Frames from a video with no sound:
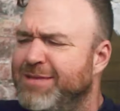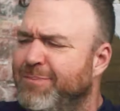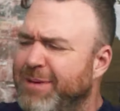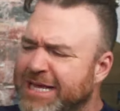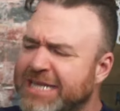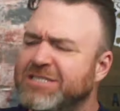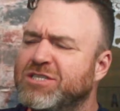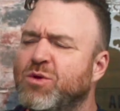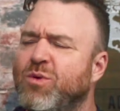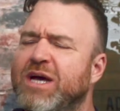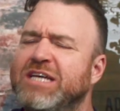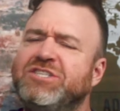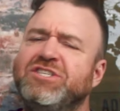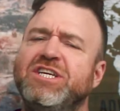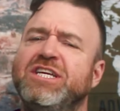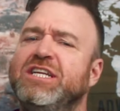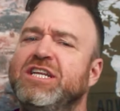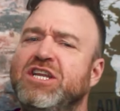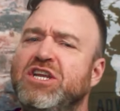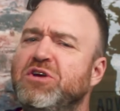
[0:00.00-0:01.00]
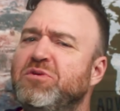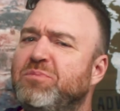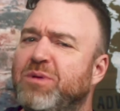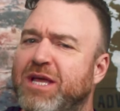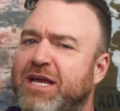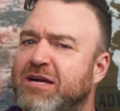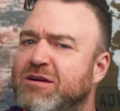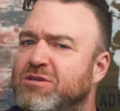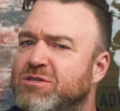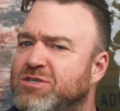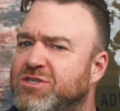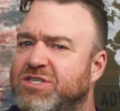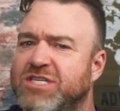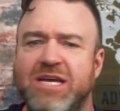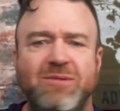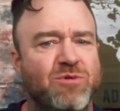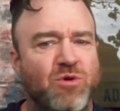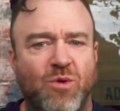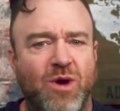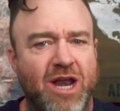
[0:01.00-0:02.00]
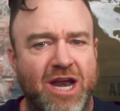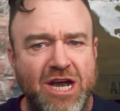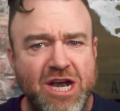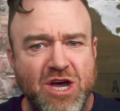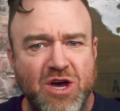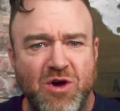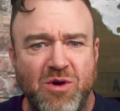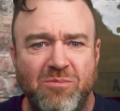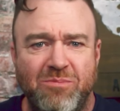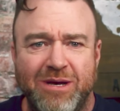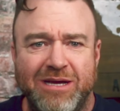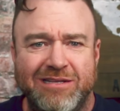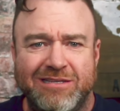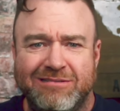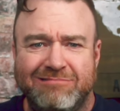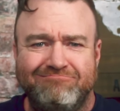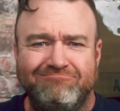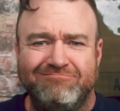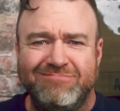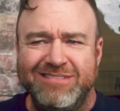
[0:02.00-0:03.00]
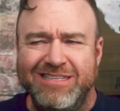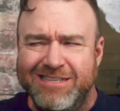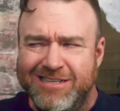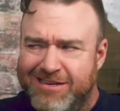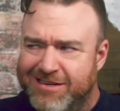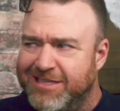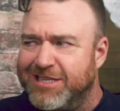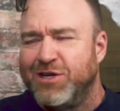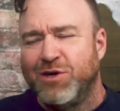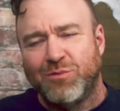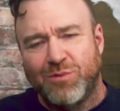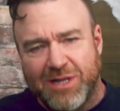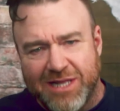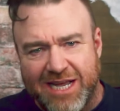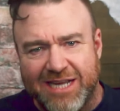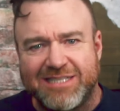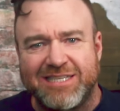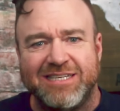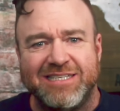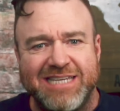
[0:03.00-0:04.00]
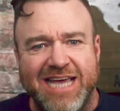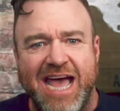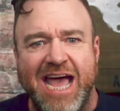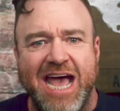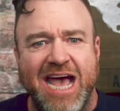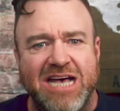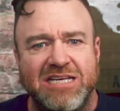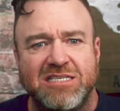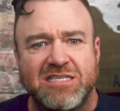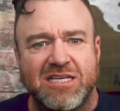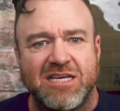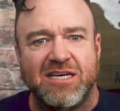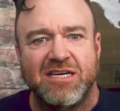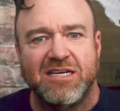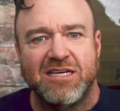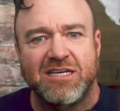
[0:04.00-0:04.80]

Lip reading: The biggest question new players seem to want to know, but are a little reluctant to ask,